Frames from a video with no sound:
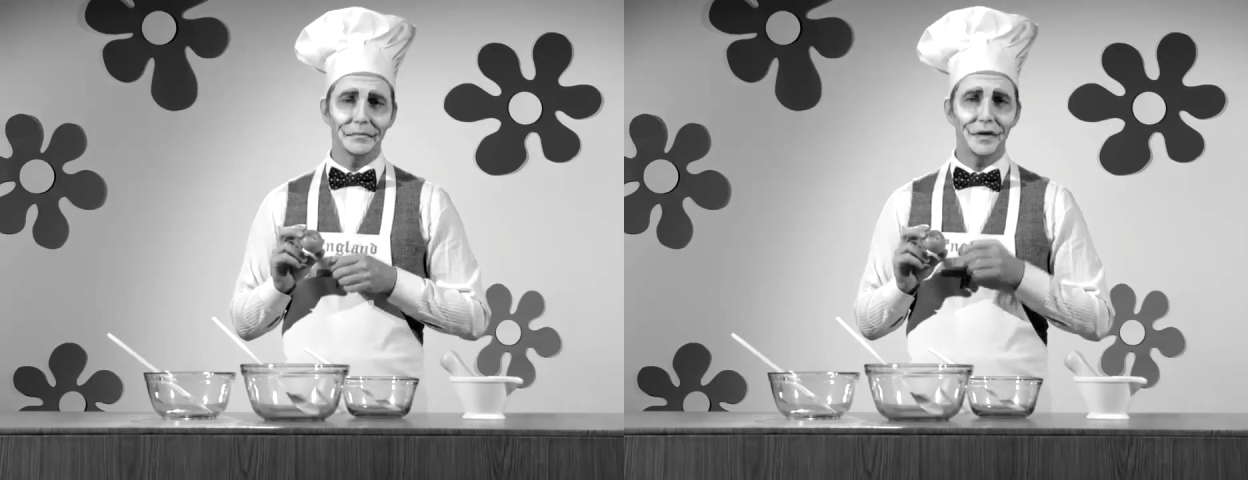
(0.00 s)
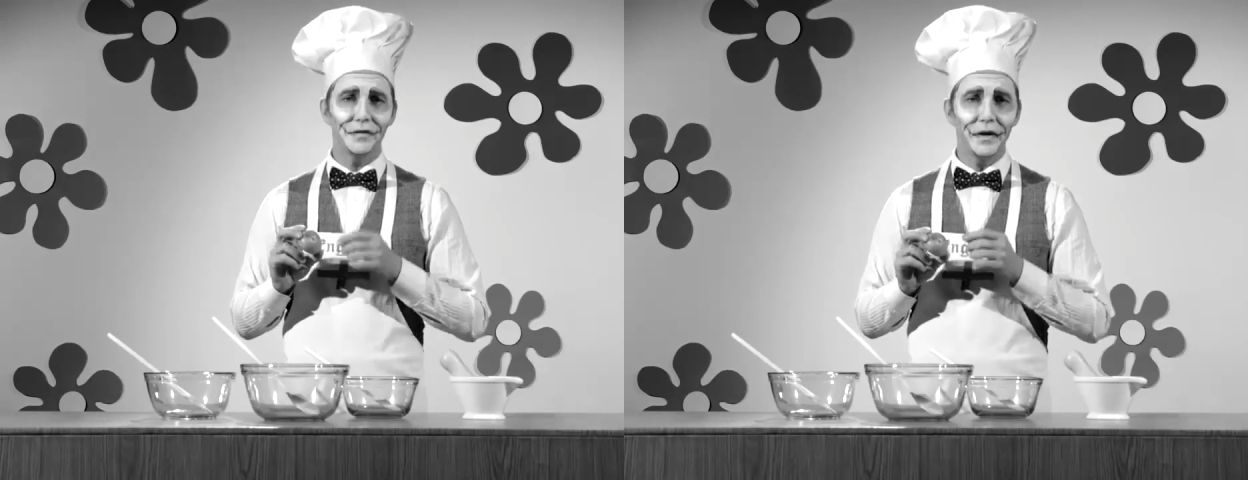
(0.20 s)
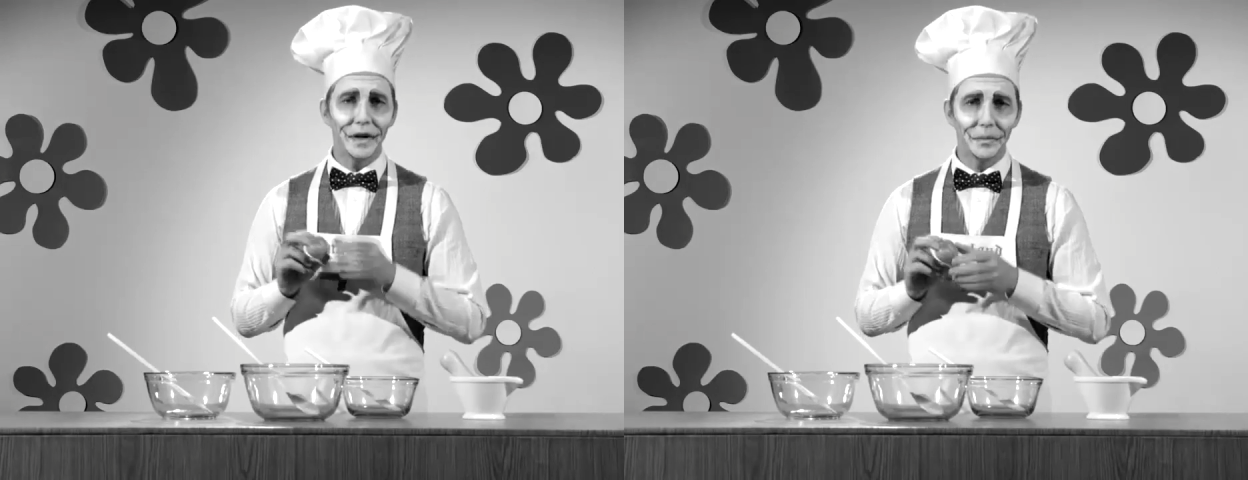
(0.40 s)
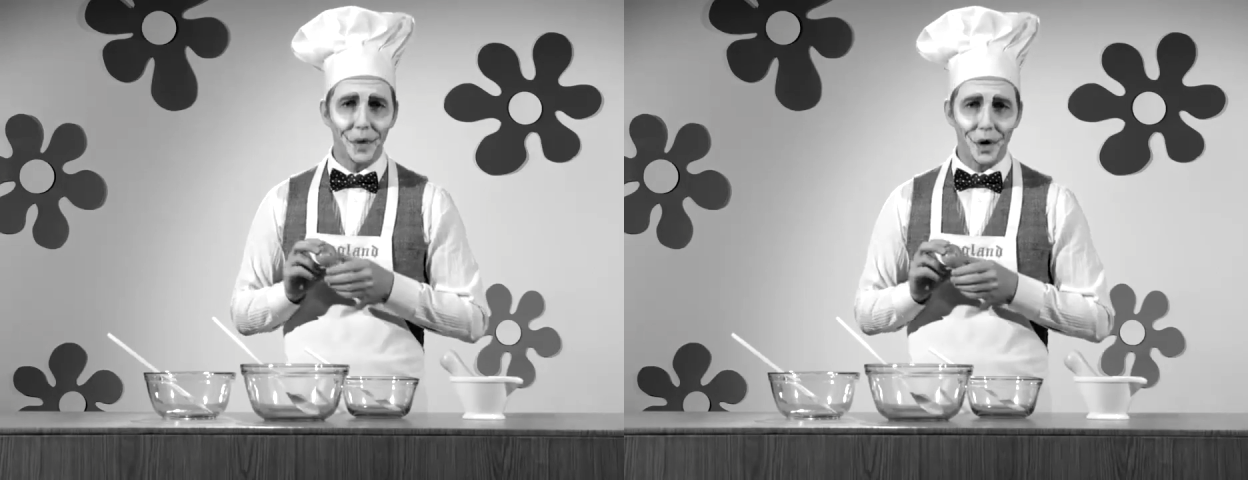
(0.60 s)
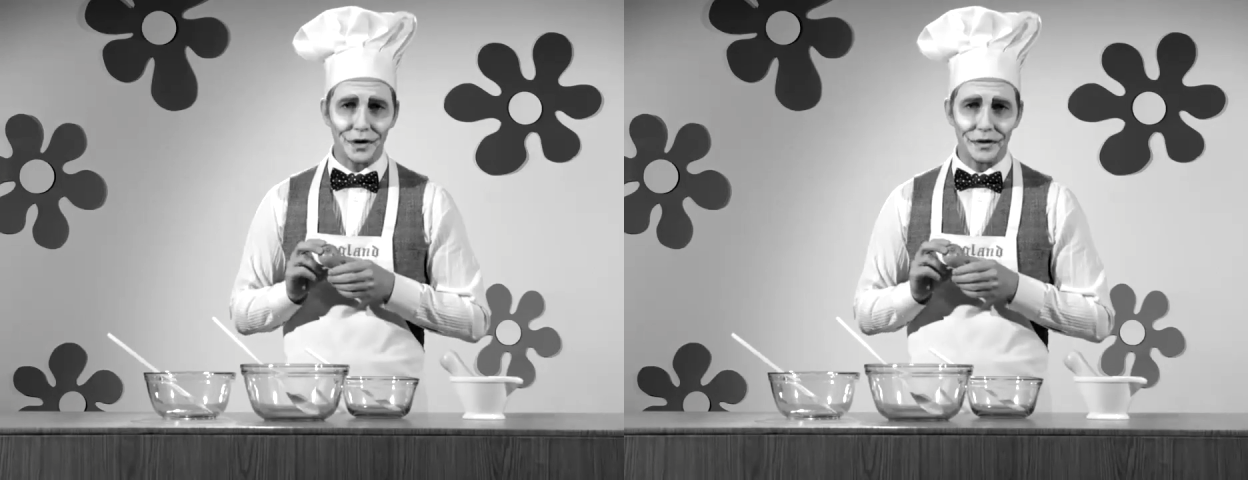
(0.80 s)
Very
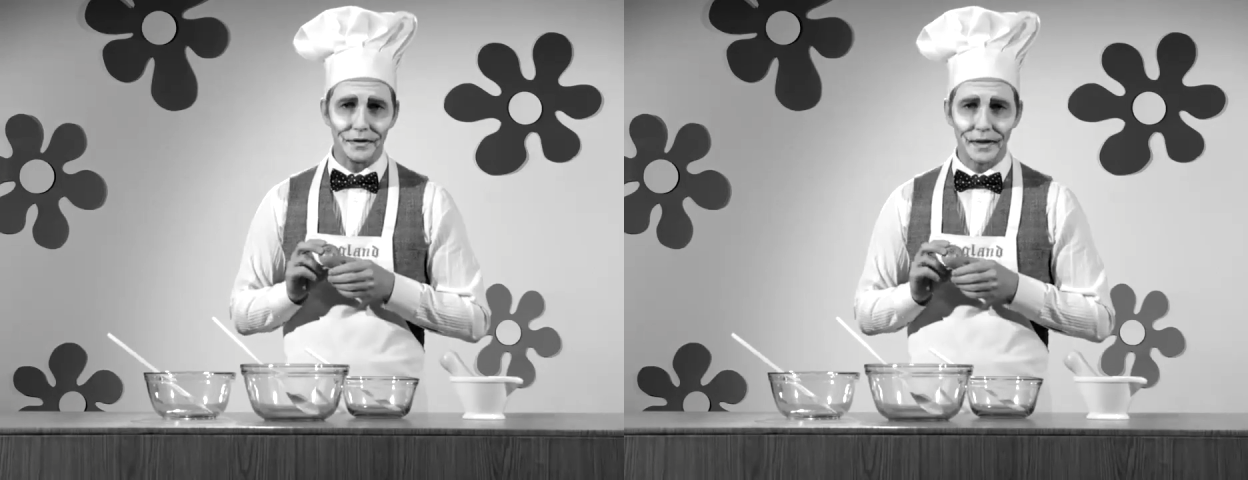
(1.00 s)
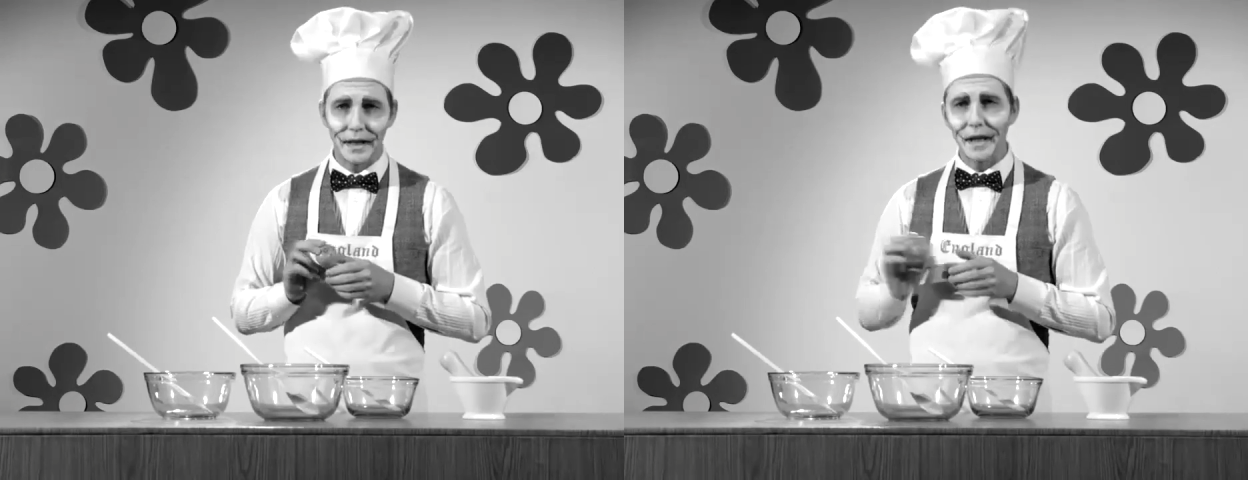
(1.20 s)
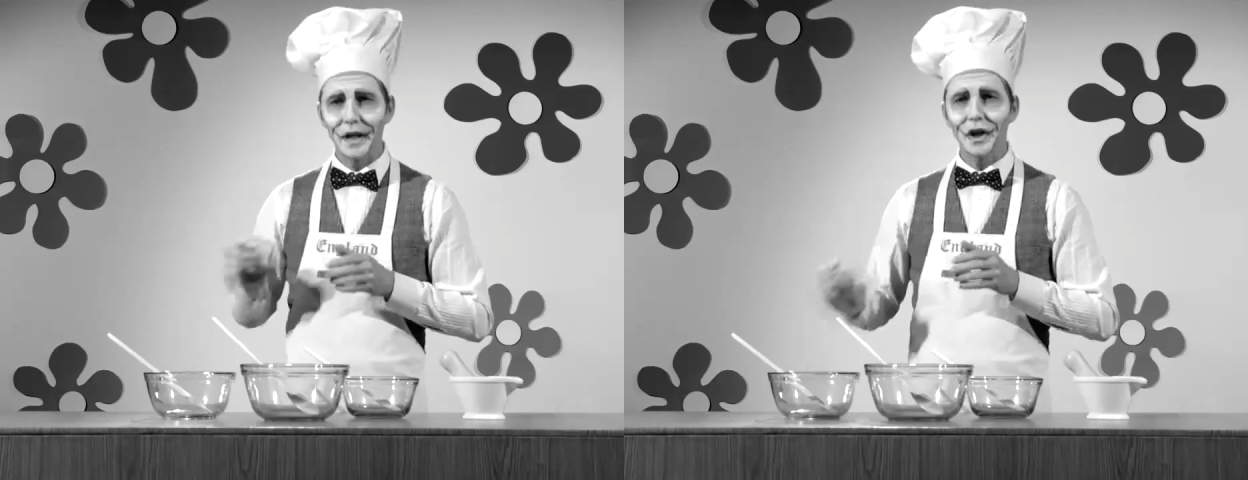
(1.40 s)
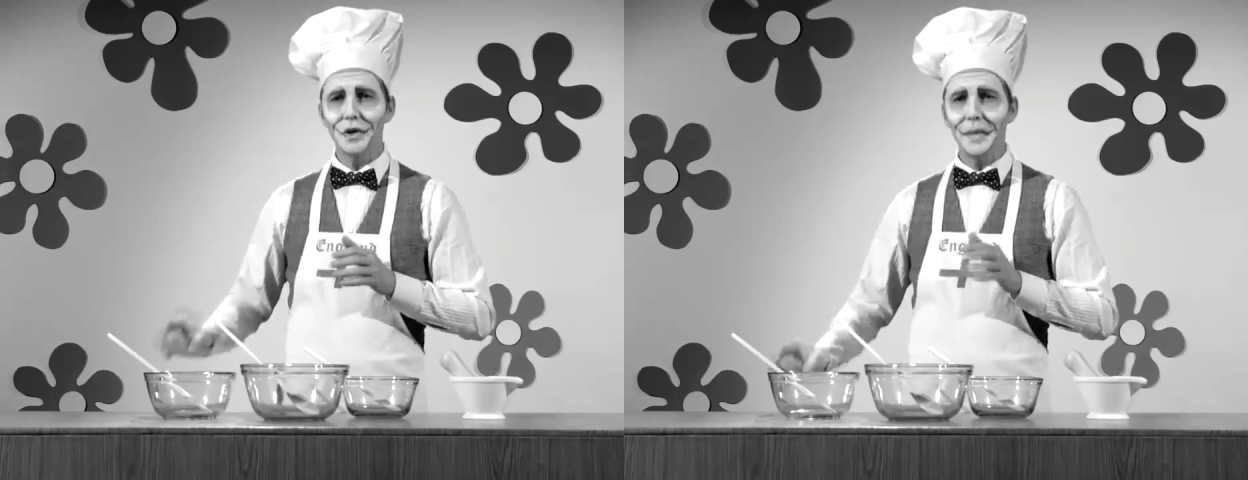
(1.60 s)
important. You